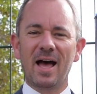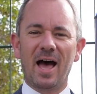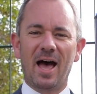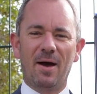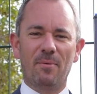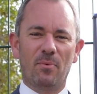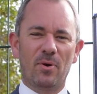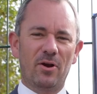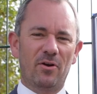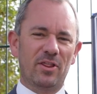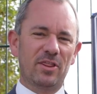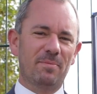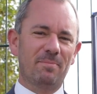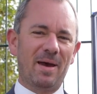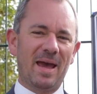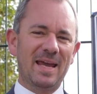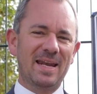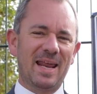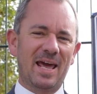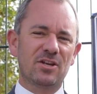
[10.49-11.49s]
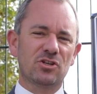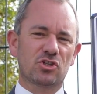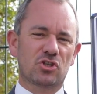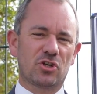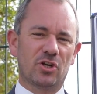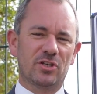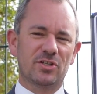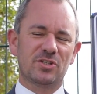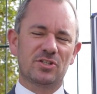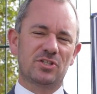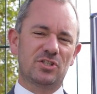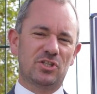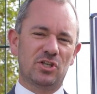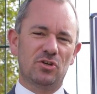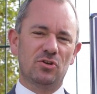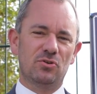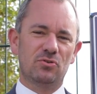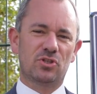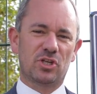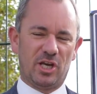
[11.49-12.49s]
We're at the main entrance
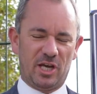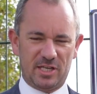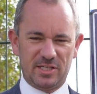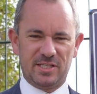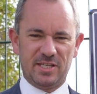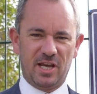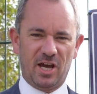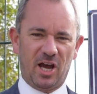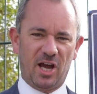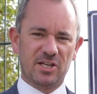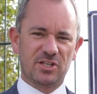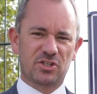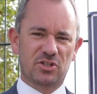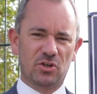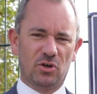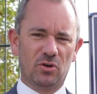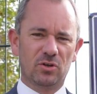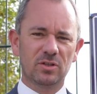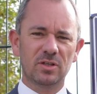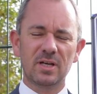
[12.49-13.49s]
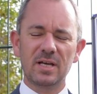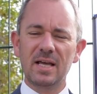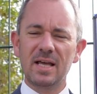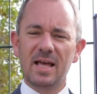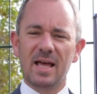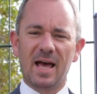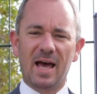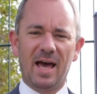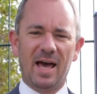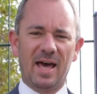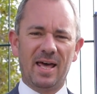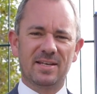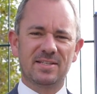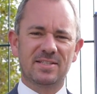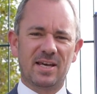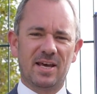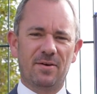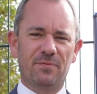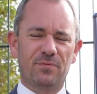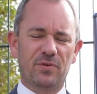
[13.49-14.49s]
to Chertsey High School, and
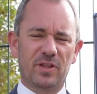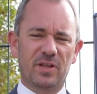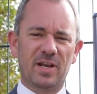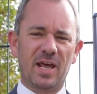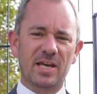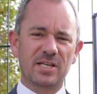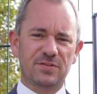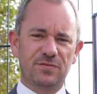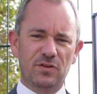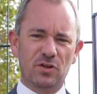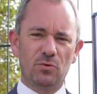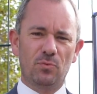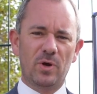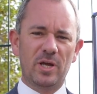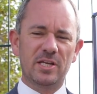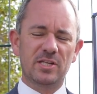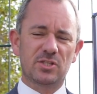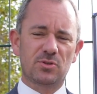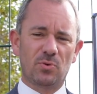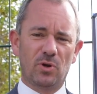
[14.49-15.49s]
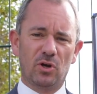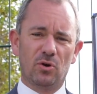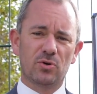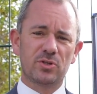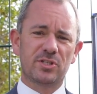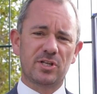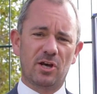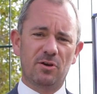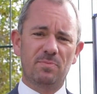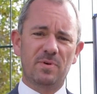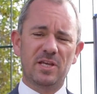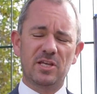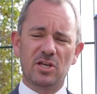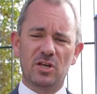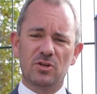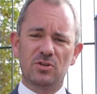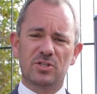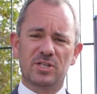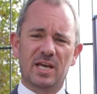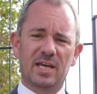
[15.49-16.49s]
for the next few weeks we'll also be
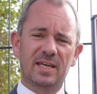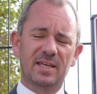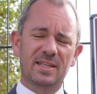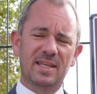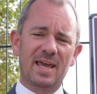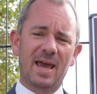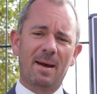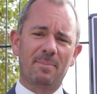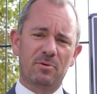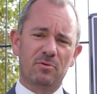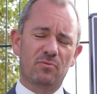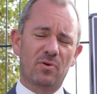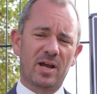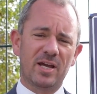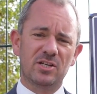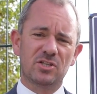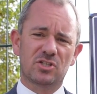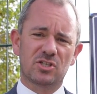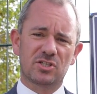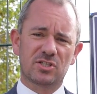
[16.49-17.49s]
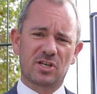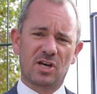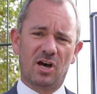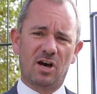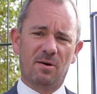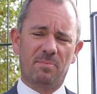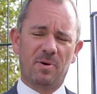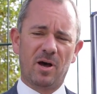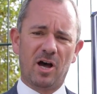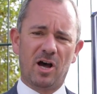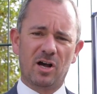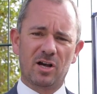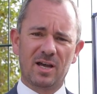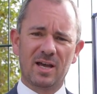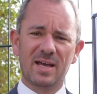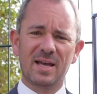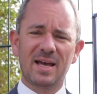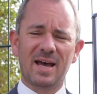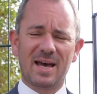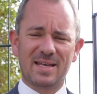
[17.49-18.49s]
using the Abbey Rangers car park
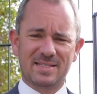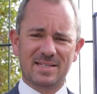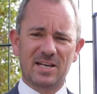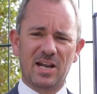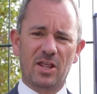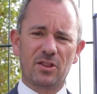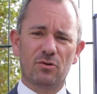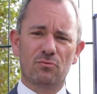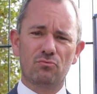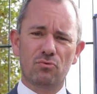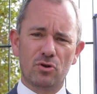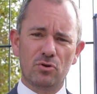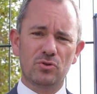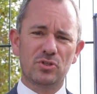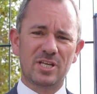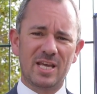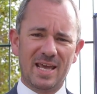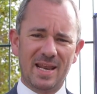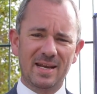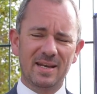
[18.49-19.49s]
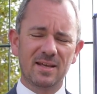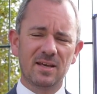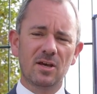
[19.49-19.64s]
as another route in.